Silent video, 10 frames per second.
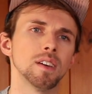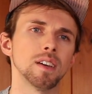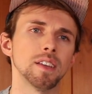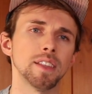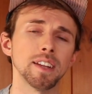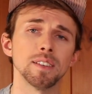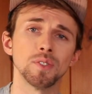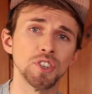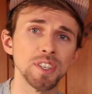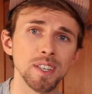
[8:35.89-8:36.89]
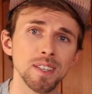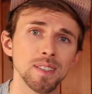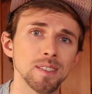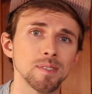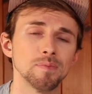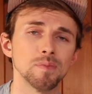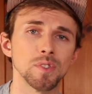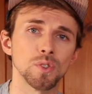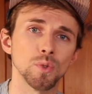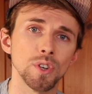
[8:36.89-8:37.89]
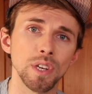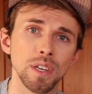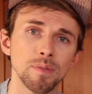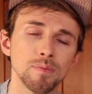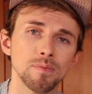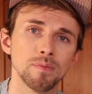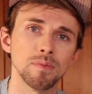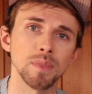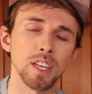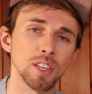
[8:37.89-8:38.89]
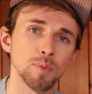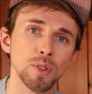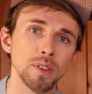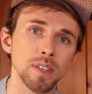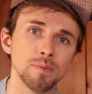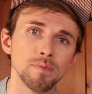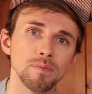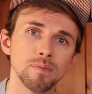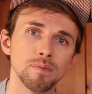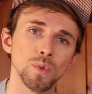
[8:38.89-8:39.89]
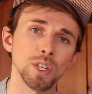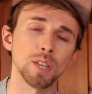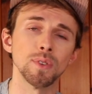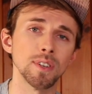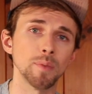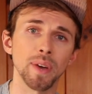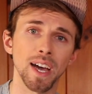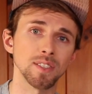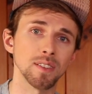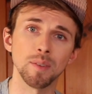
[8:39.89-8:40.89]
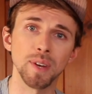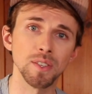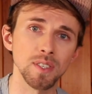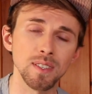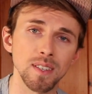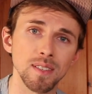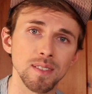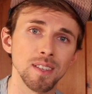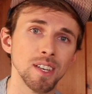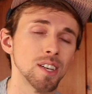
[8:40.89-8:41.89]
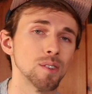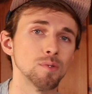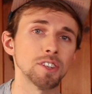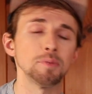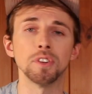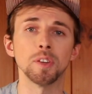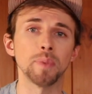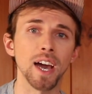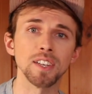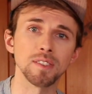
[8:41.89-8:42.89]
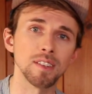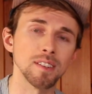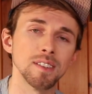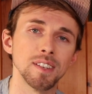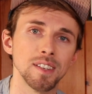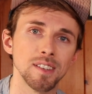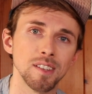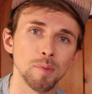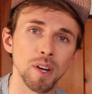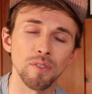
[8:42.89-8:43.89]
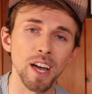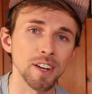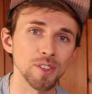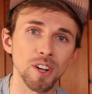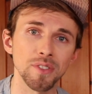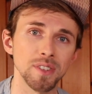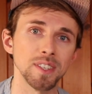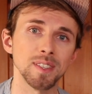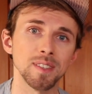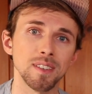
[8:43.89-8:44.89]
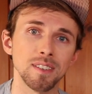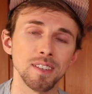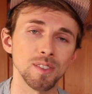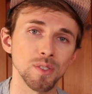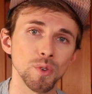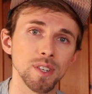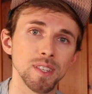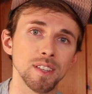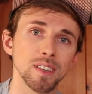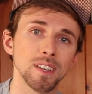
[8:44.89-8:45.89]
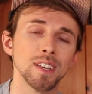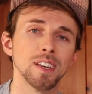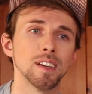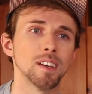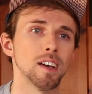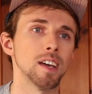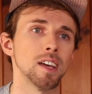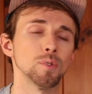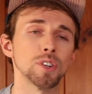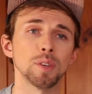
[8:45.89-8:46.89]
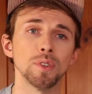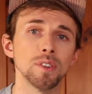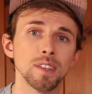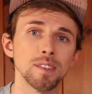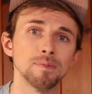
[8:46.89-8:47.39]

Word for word: and that is Jesus, story, and community. We're a community passionate about Jesus, we're a community passionate about radical authenticity and storytelling, and we're a community